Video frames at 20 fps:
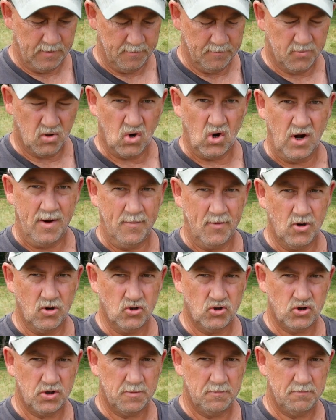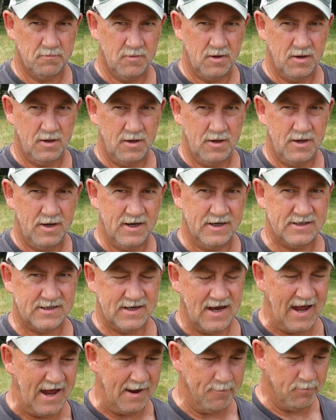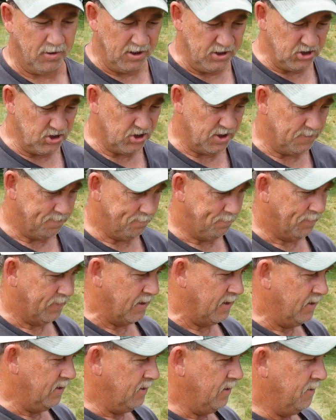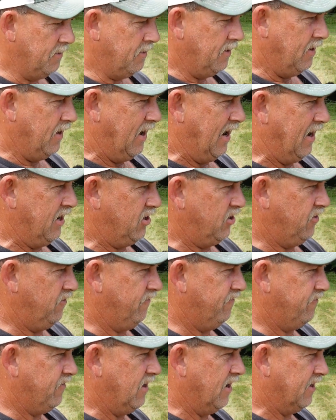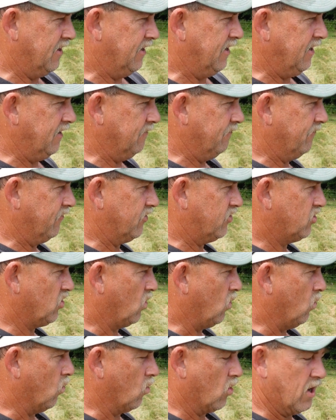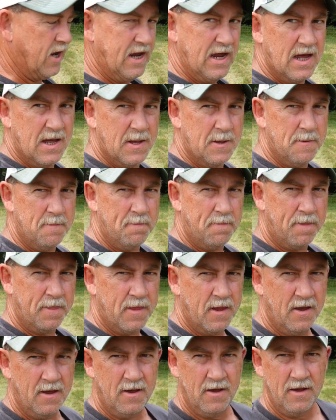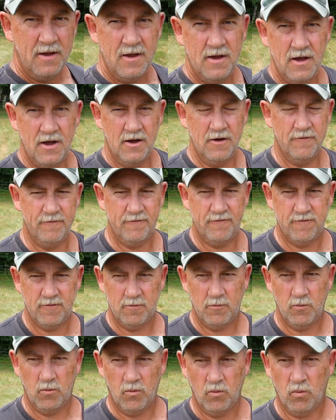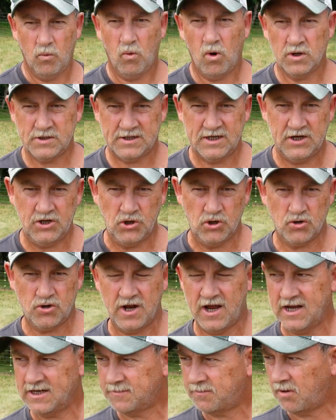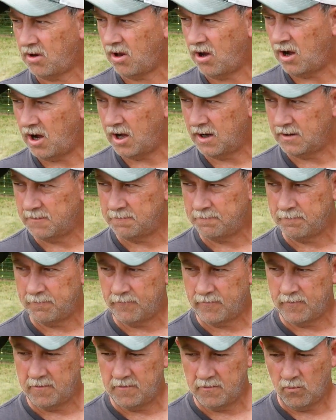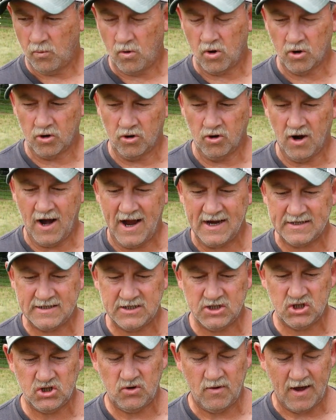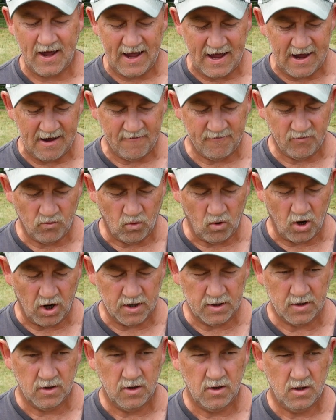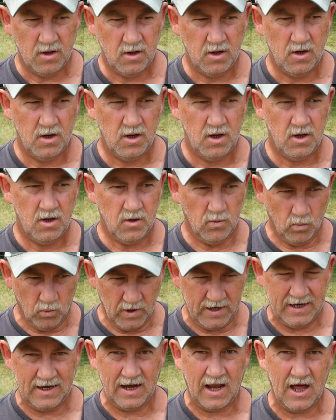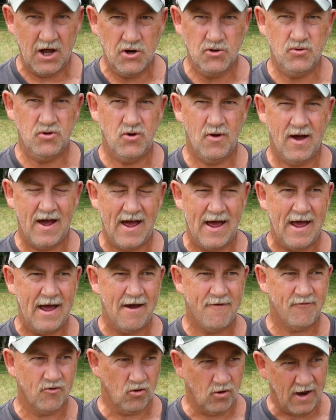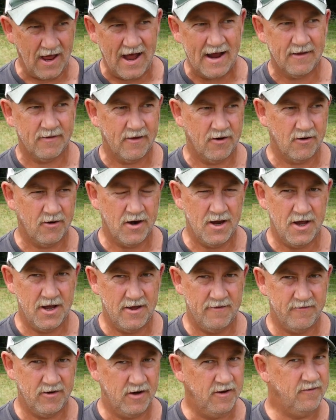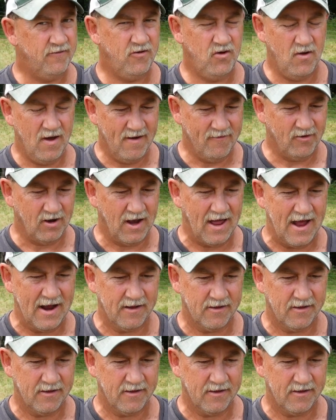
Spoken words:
perimeters established, and you've done an inventory of what's in your test plot, what grasses you have, what weed load you have or lack thereof, and if you have a lack